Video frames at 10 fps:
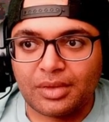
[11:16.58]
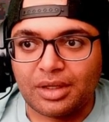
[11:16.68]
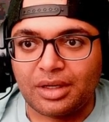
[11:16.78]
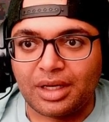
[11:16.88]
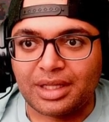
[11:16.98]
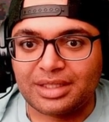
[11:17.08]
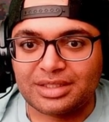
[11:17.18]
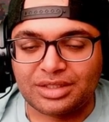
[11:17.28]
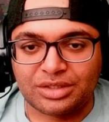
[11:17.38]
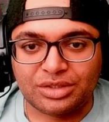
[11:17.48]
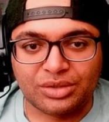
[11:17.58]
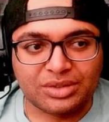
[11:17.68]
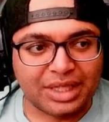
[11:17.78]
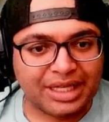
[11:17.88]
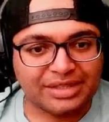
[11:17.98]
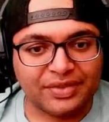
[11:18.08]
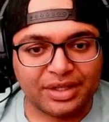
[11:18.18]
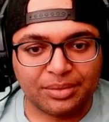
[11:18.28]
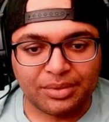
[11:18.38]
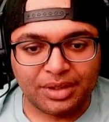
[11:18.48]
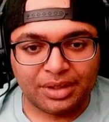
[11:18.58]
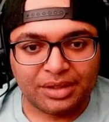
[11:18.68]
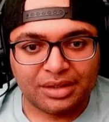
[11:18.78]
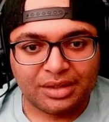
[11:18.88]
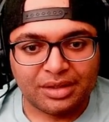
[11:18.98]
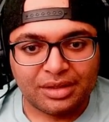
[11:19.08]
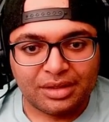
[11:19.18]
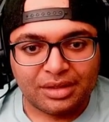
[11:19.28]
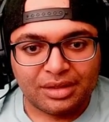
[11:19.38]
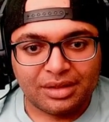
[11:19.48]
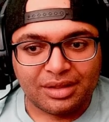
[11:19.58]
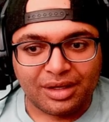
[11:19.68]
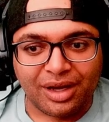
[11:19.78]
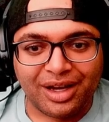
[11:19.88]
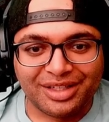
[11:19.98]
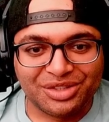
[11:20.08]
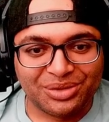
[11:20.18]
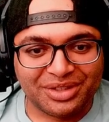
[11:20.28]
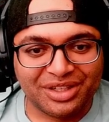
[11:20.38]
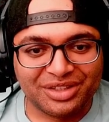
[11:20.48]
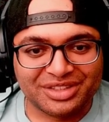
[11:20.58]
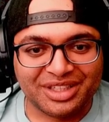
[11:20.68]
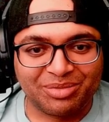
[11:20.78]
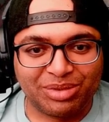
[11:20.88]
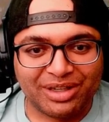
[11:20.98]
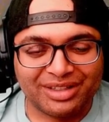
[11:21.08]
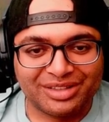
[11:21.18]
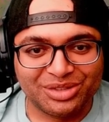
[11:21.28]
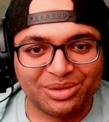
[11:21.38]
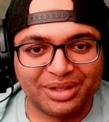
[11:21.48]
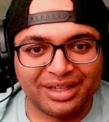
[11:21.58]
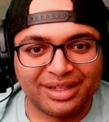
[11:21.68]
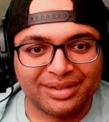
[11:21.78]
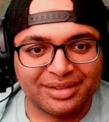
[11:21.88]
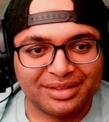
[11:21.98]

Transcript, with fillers: Oh, I think this is the dude's last fucking one. Aw, oh, dude, kill yourself, bro. Do it right now.